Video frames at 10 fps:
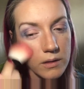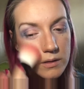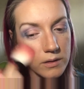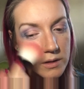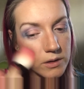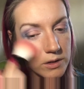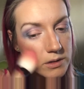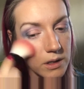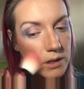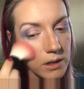And then
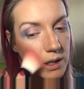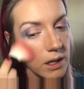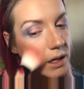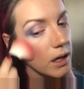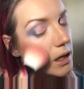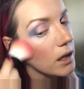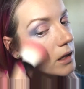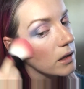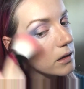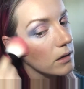just a light
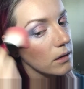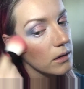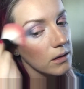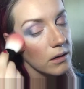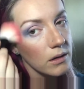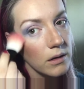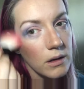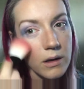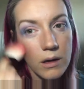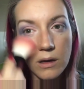hand
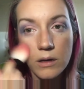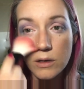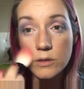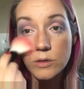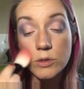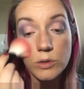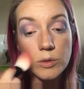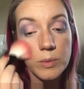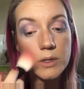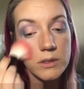and a
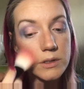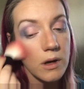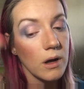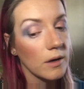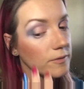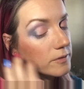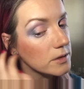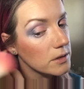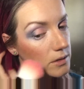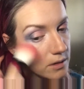super
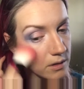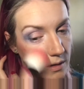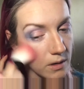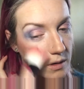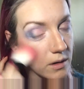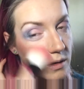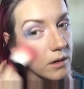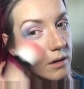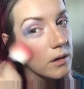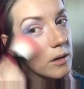soft
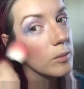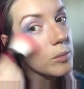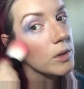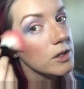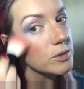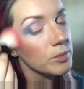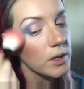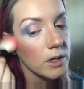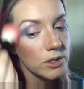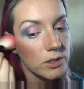blush
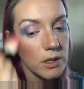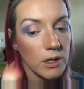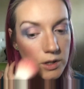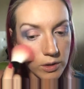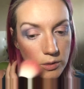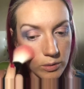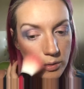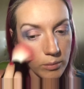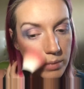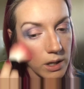brush, and you'll
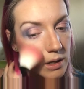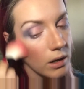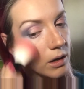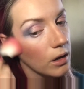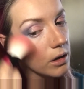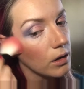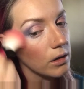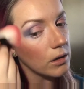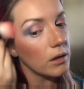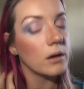be
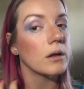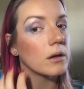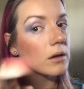good.